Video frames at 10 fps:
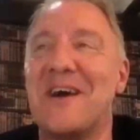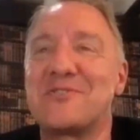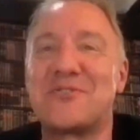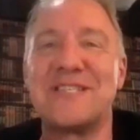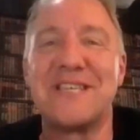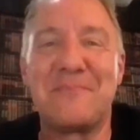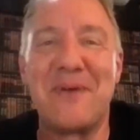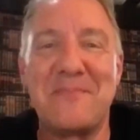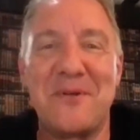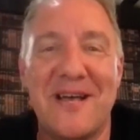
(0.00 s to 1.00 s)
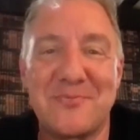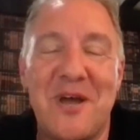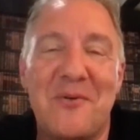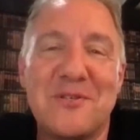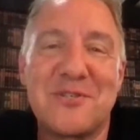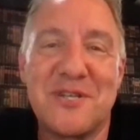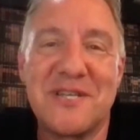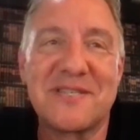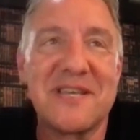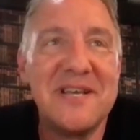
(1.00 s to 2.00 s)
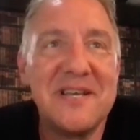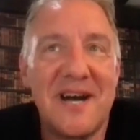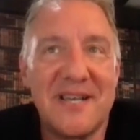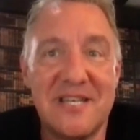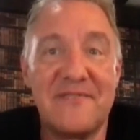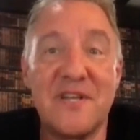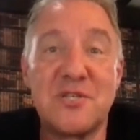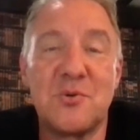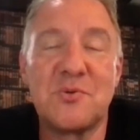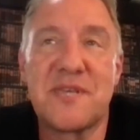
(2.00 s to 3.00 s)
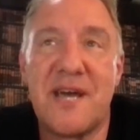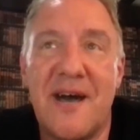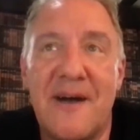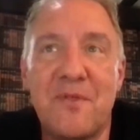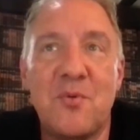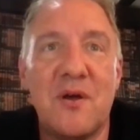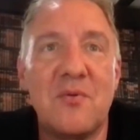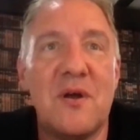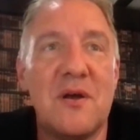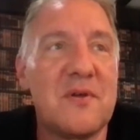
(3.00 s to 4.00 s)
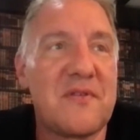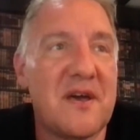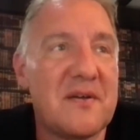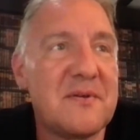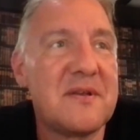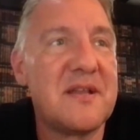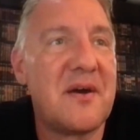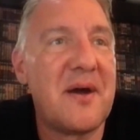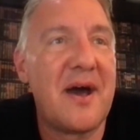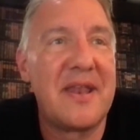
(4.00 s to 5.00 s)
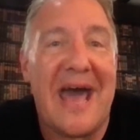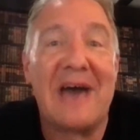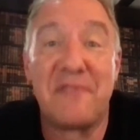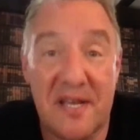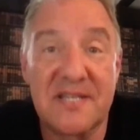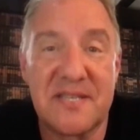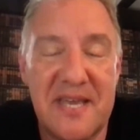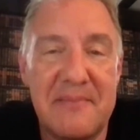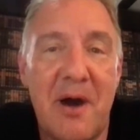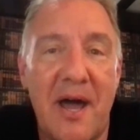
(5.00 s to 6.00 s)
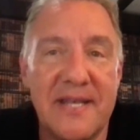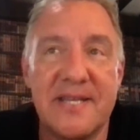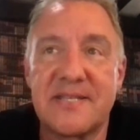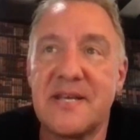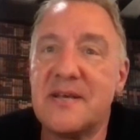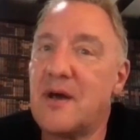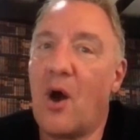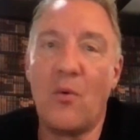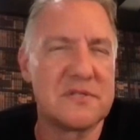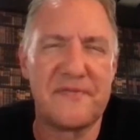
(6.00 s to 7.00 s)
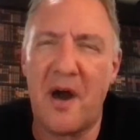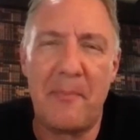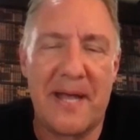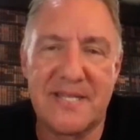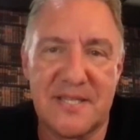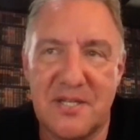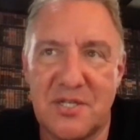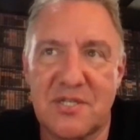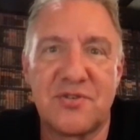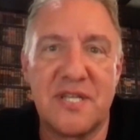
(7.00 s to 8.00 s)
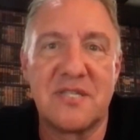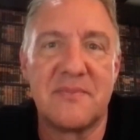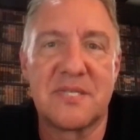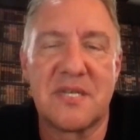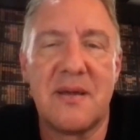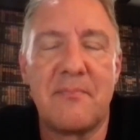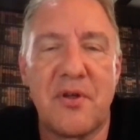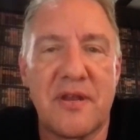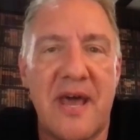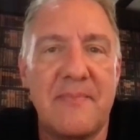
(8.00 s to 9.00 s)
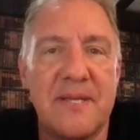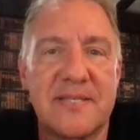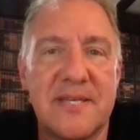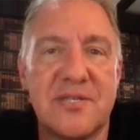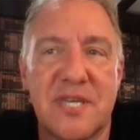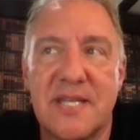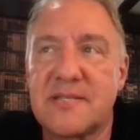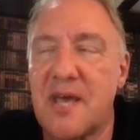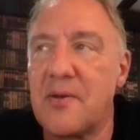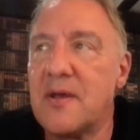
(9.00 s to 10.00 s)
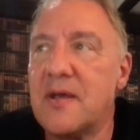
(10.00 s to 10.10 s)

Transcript: treating people as we always should as individuals, with an advocacy in mind is always far better than just treating them as a number on an ABC sheet. So